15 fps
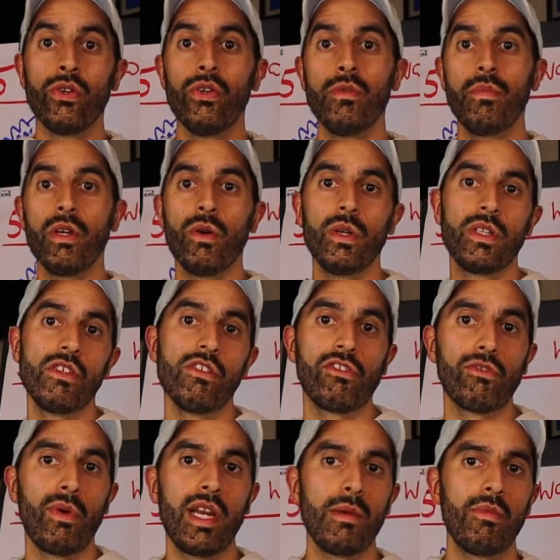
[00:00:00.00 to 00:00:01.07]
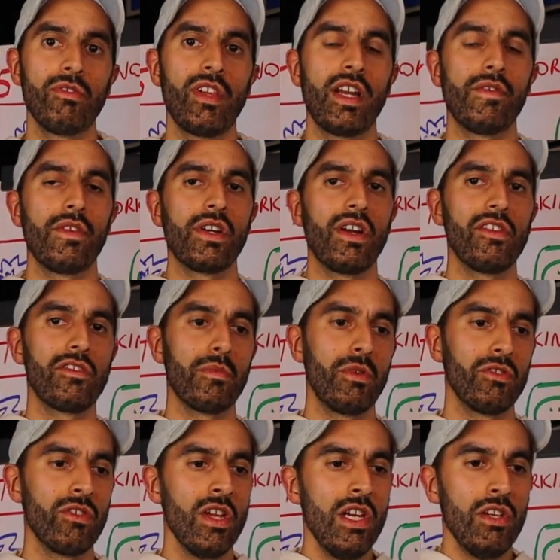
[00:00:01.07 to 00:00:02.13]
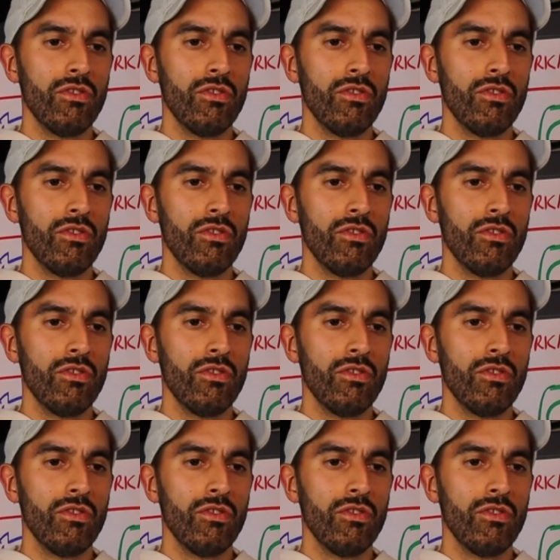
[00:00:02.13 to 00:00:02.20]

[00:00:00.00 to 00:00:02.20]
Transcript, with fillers: could be going to just 20% of their customers.